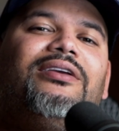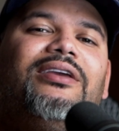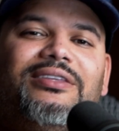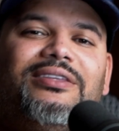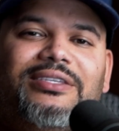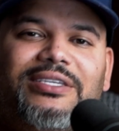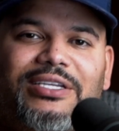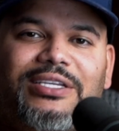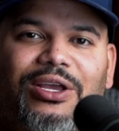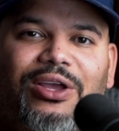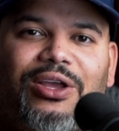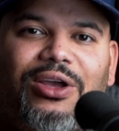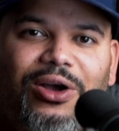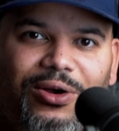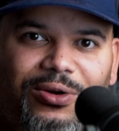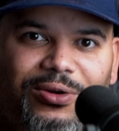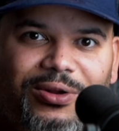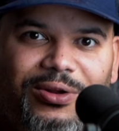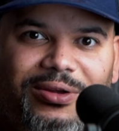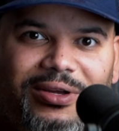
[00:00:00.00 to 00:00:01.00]
into the
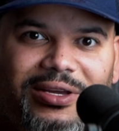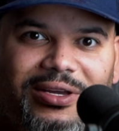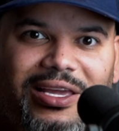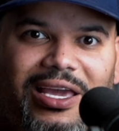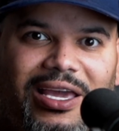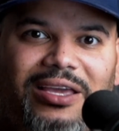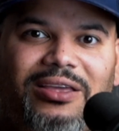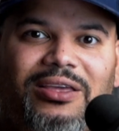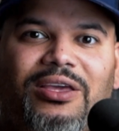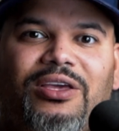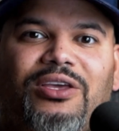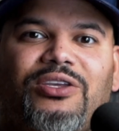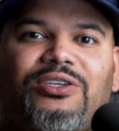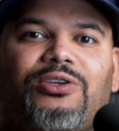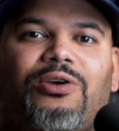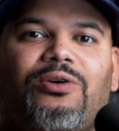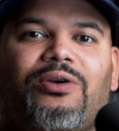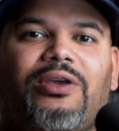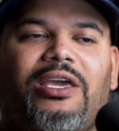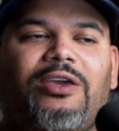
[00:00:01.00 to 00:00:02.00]
code, okay?
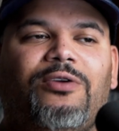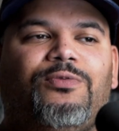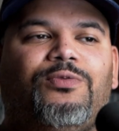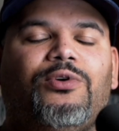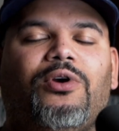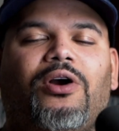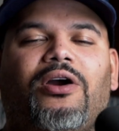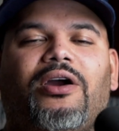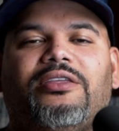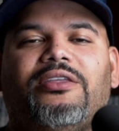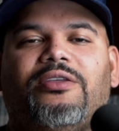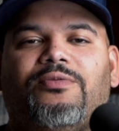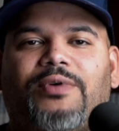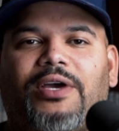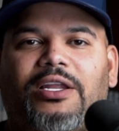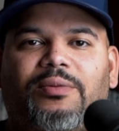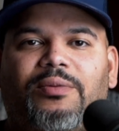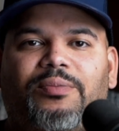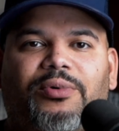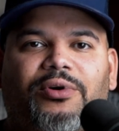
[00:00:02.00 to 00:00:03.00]
So if you are a
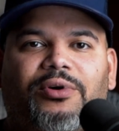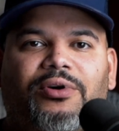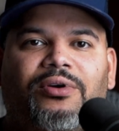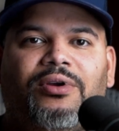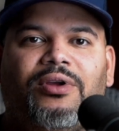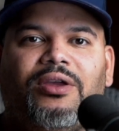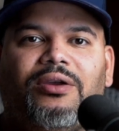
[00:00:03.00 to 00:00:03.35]
developer,